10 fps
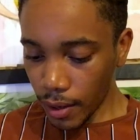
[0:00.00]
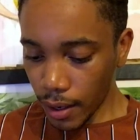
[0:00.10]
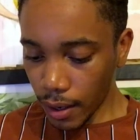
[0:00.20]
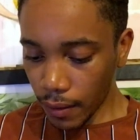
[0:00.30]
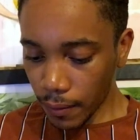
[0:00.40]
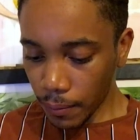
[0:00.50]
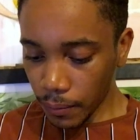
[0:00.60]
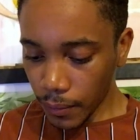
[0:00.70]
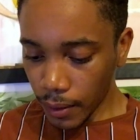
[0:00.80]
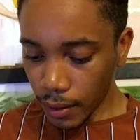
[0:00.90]
and then
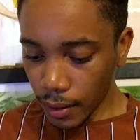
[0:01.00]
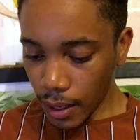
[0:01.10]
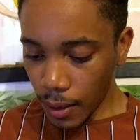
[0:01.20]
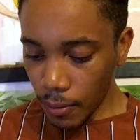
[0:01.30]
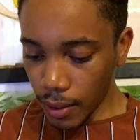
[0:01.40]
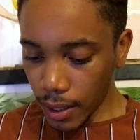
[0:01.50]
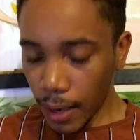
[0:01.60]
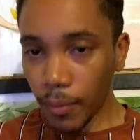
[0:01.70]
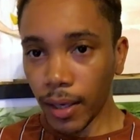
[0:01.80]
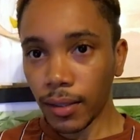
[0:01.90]
that I would
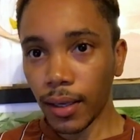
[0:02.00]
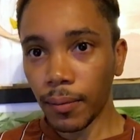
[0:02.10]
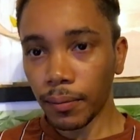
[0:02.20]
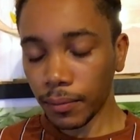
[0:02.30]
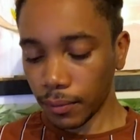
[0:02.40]
take my time.